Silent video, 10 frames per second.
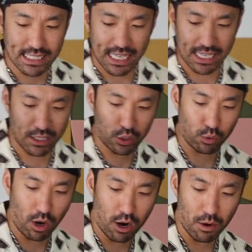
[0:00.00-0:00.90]
this
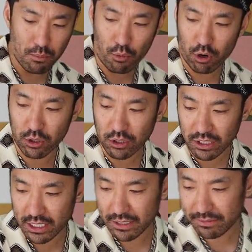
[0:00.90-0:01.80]
into our
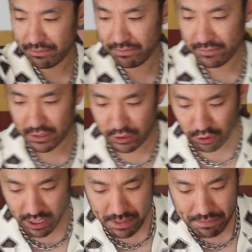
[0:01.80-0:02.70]
boiled
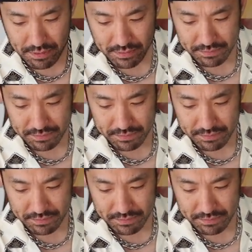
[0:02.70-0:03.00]
syrup